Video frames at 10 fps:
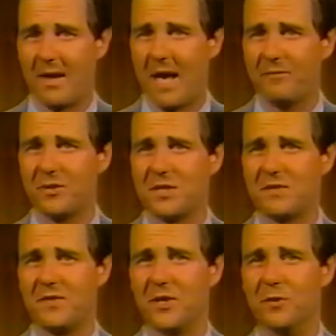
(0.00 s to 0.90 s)
After
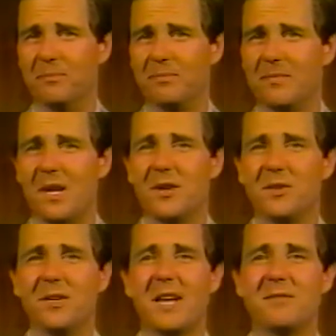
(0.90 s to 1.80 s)
this film,
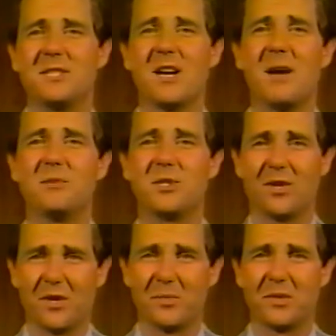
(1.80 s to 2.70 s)
you'll have time to
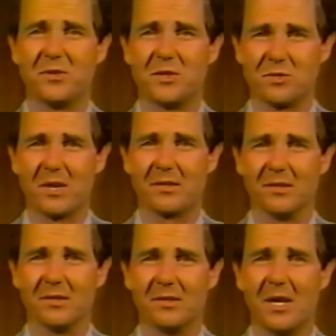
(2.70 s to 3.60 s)
talk with your
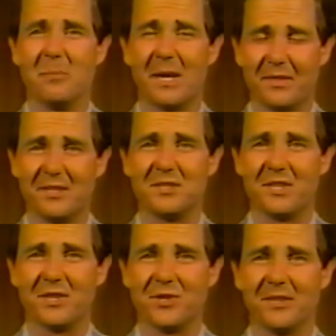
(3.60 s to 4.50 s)
instructor about this
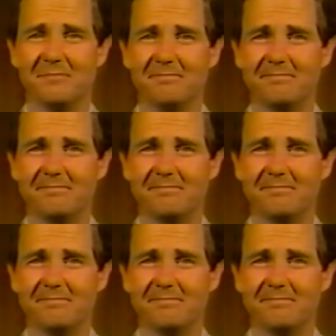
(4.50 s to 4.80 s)
session.